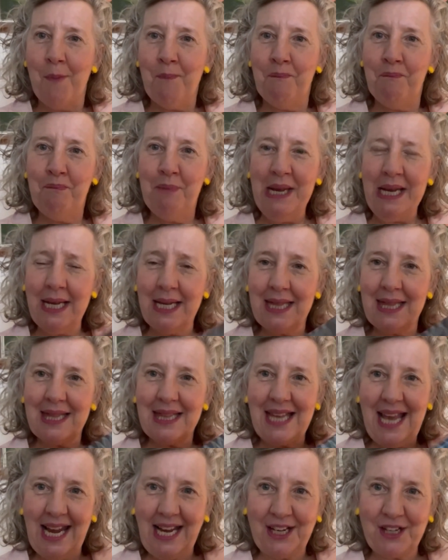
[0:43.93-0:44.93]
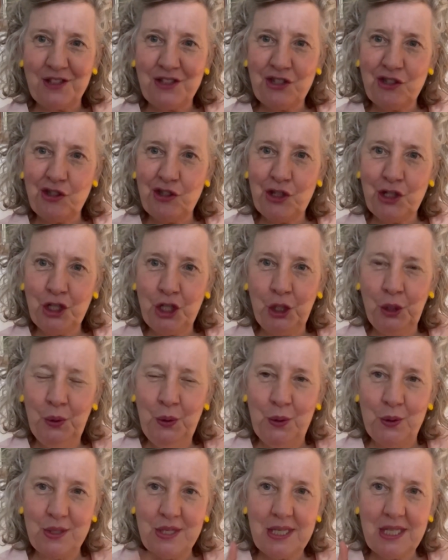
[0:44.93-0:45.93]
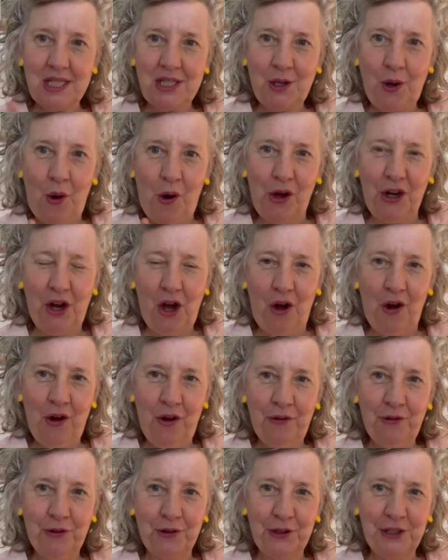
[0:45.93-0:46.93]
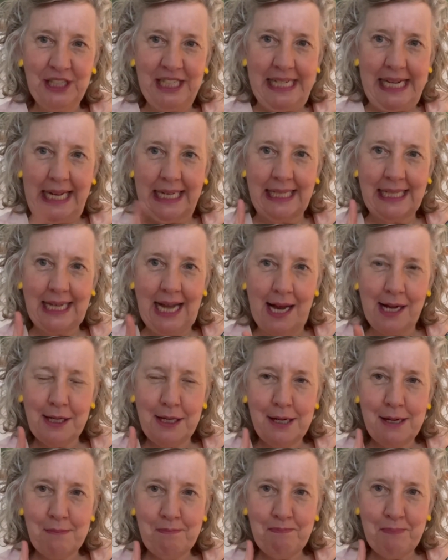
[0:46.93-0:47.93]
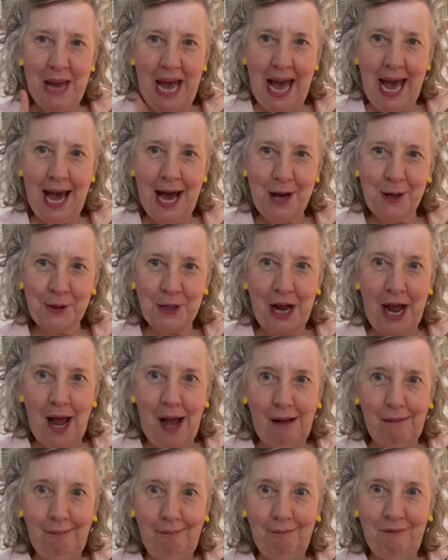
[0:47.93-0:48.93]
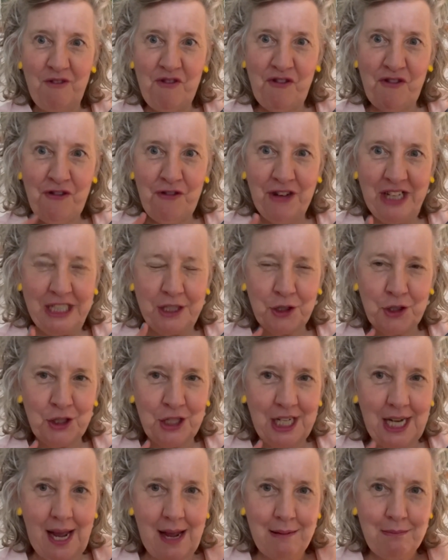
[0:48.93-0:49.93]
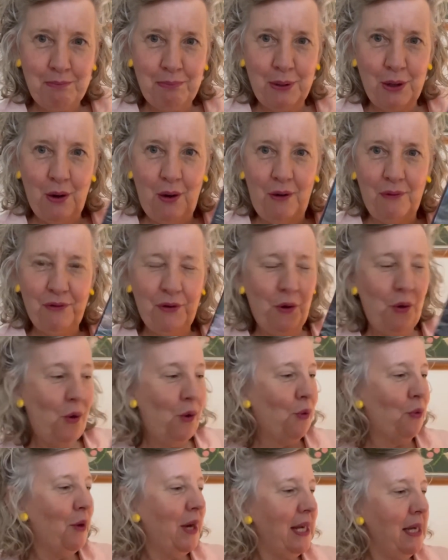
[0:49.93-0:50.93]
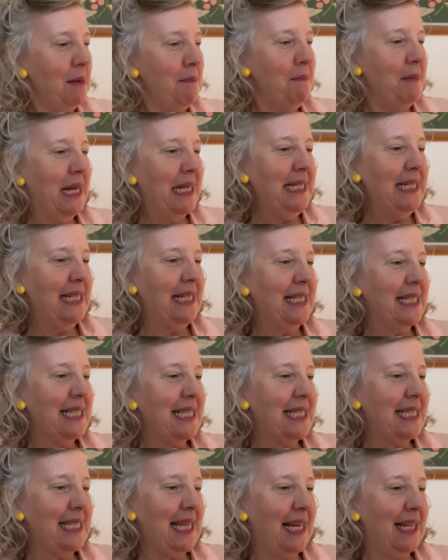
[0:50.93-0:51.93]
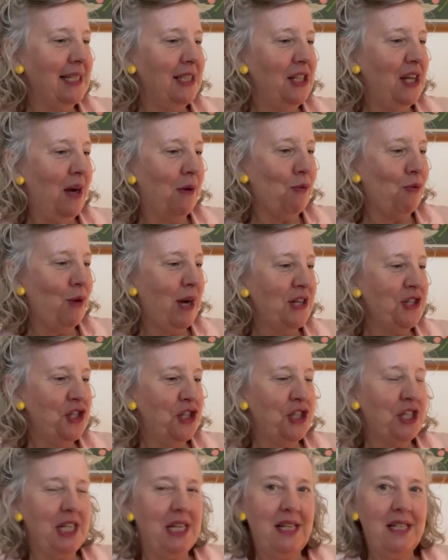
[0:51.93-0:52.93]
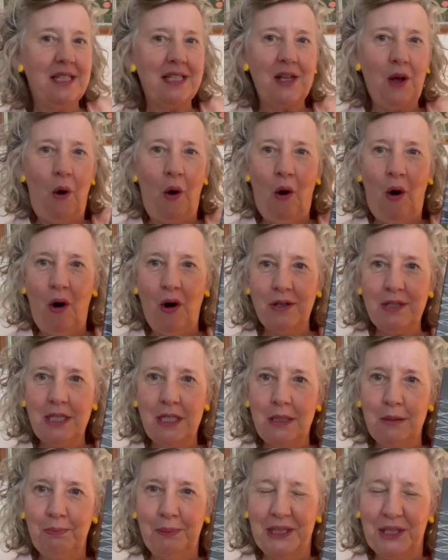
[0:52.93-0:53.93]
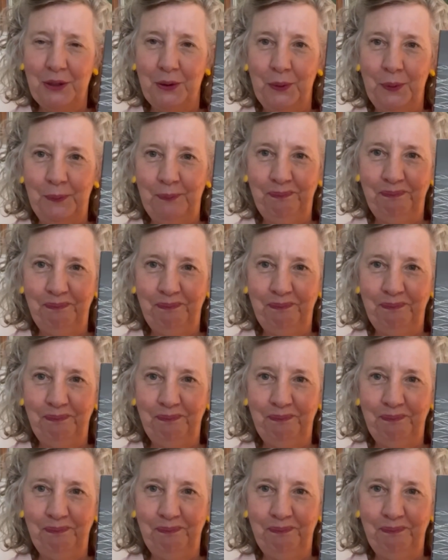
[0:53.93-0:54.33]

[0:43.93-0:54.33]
Big thanks to Scott over in Gunpowder Fiction and Plot for recommending Sanya Rushdi's Hospital.